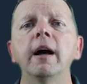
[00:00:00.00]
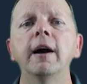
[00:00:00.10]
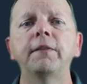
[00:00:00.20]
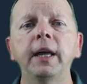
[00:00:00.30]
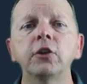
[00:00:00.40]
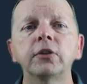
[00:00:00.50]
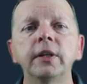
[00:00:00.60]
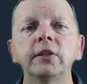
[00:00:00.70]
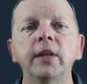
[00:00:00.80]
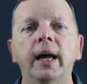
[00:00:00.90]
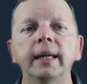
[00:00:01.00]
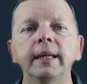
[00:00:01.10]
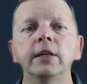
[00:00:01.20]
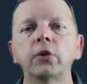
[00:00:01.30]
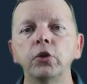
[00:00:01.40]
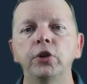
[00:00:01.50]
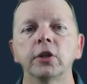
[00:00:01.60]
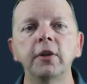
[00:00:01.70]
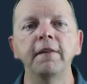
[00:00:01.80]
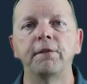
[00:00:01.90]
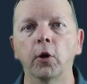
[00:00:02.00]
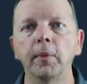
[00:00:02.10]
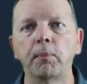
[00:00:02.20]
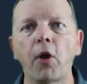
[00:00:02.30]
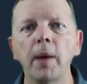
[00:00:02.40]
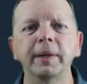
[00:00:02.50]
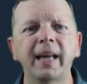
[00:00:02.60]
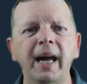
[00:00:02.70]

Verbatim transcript: of each of these deities are just a form of Brahman,